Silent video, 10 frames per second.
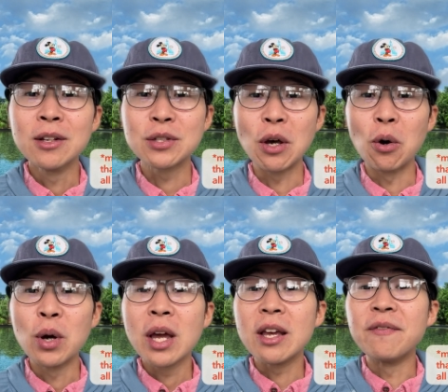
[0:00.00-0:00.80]
So
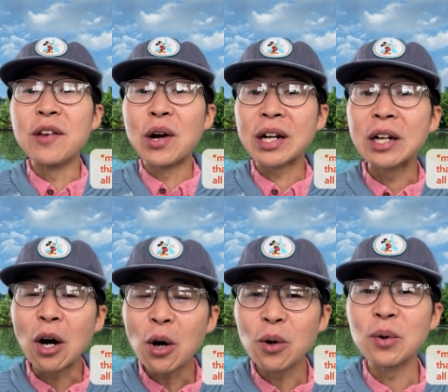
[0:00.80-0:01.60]
if your
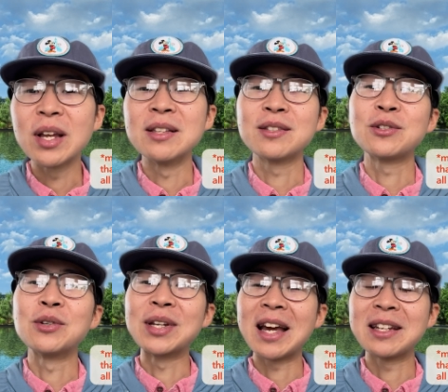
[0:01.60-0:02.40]
goal is to
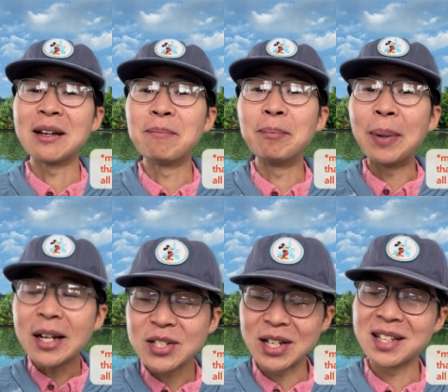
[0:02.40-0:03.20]
get a
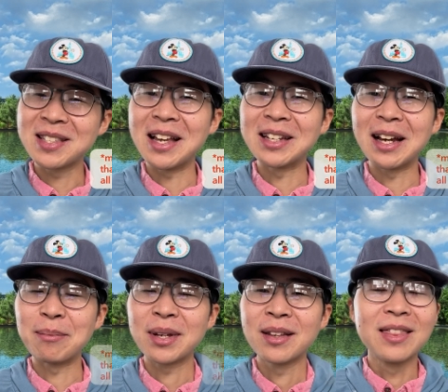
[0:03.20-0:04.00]
budget
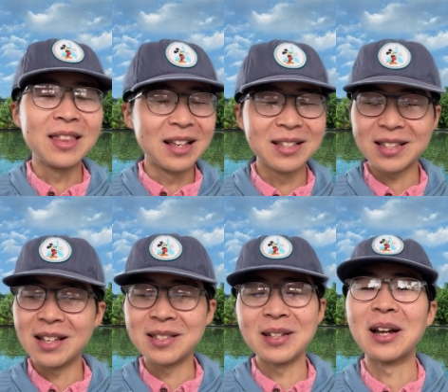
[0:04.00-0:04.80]
setup, this
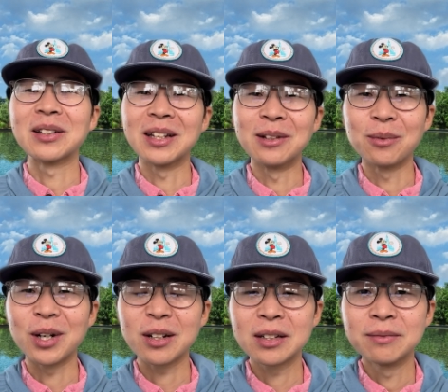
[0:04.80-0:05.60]
is not gonna
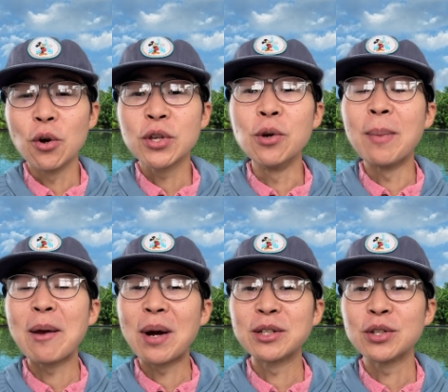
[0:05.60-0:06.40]
work. You
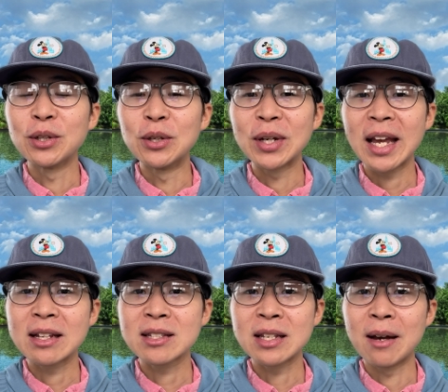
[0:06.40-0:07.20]
might want to look
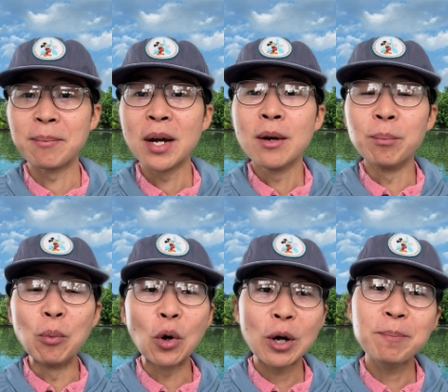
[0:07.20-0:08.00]
at some
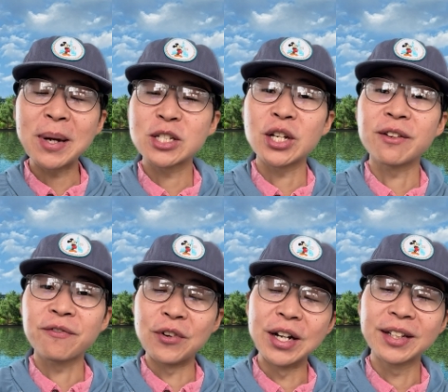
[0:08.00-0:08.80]
more
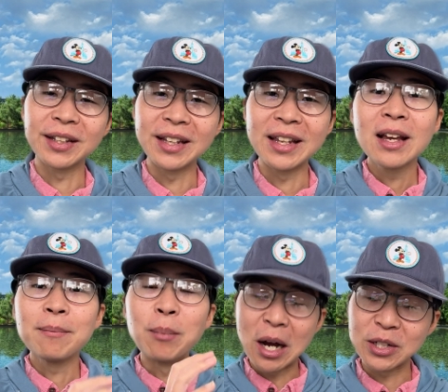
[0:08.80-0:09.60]
budget-friendly
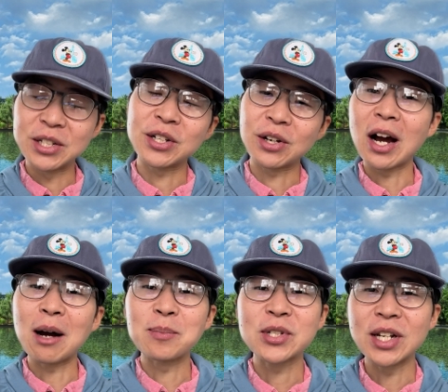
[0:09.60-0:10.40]
monitor
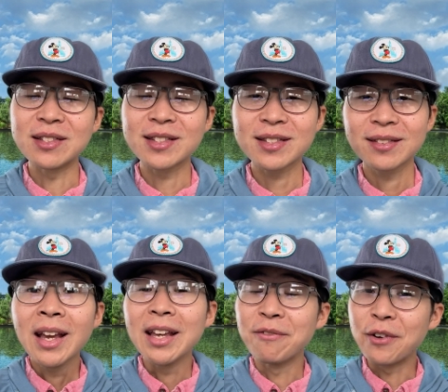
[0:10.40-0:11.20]
options.
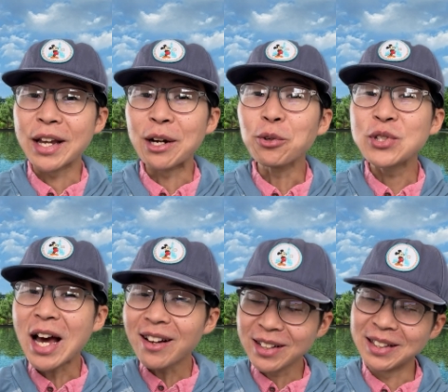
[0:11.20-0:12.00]
If we go
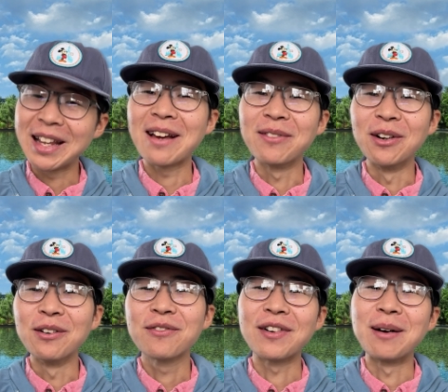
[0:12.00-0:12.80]
down a level
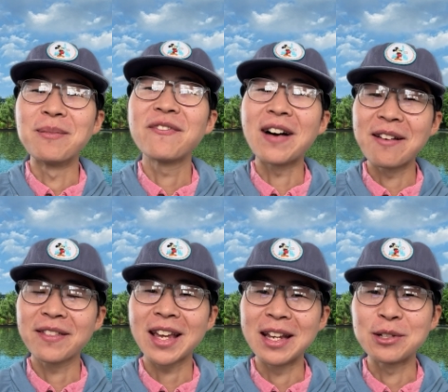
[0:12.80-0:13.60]
from
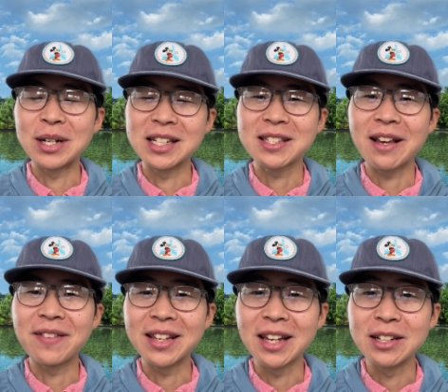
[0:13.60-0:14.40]
5K
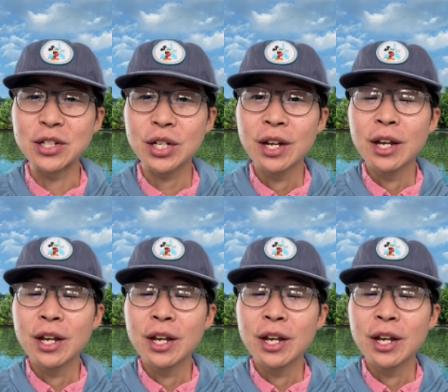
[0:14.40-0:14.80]
27-inch,